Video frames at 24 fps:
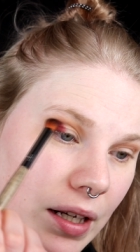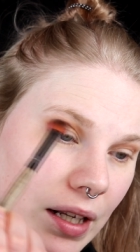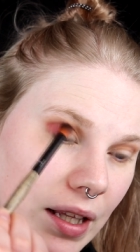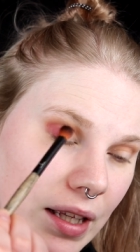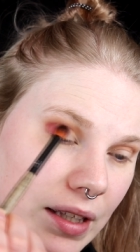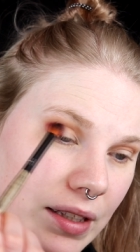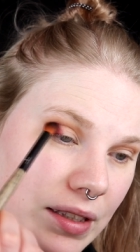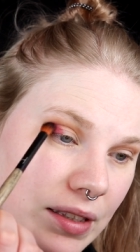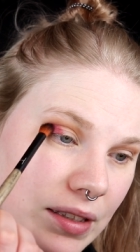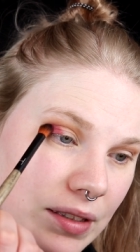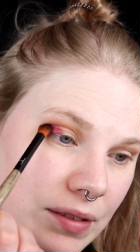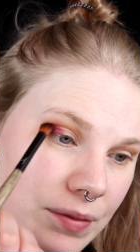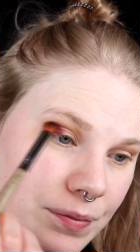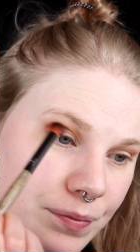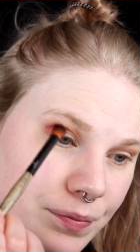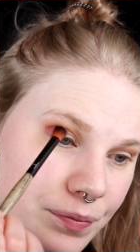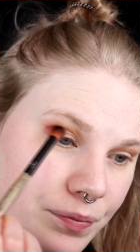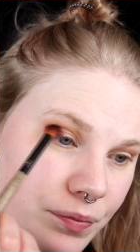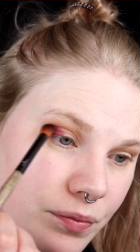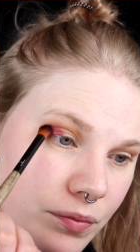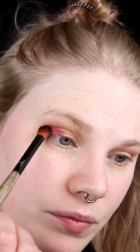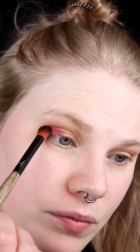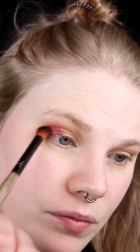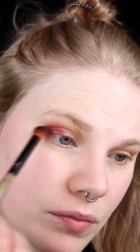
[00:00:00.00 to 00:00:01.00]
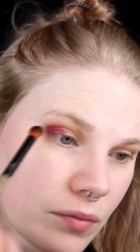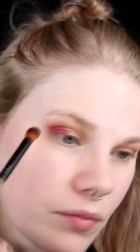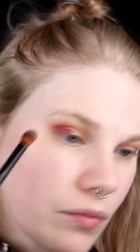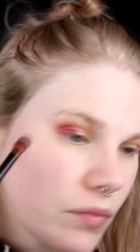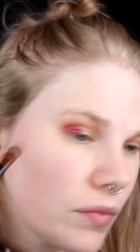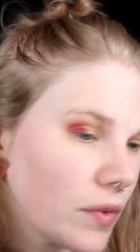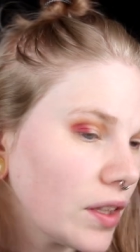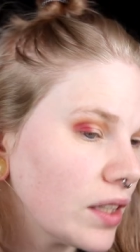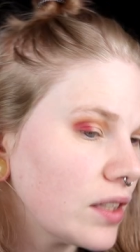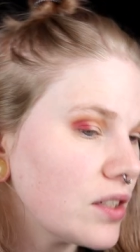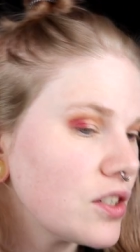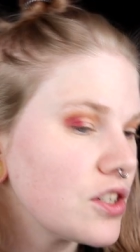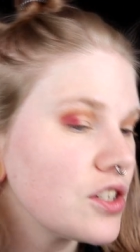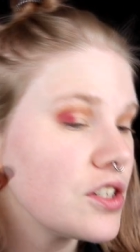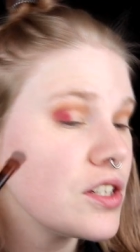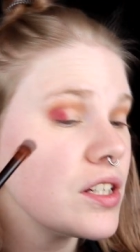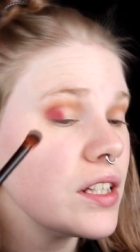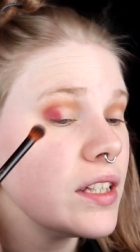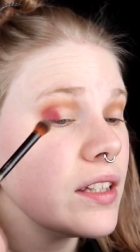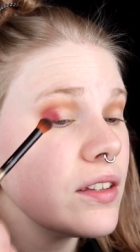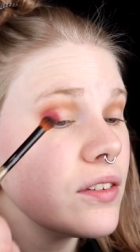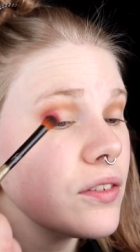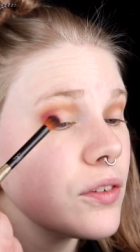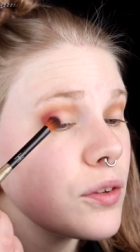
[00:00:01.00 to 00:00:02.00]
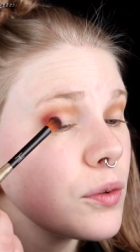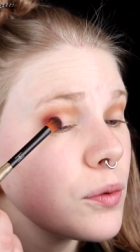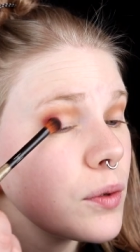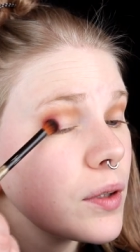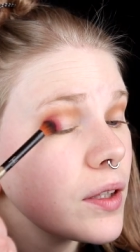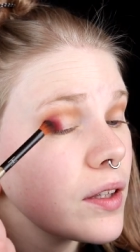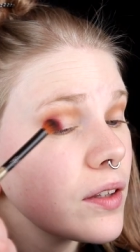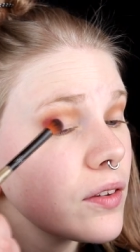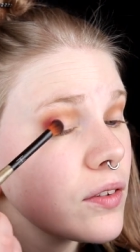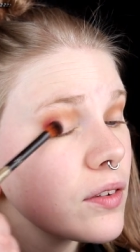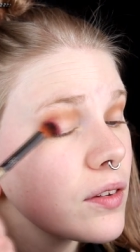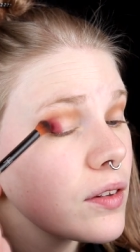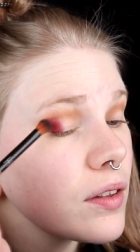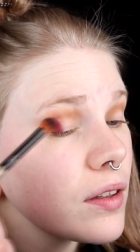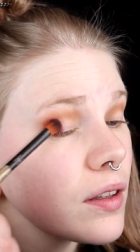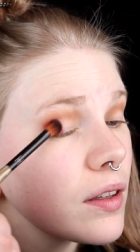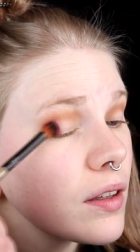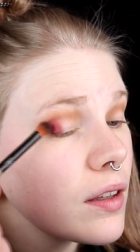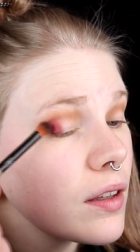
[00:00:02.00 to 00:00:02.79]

like sheen to it.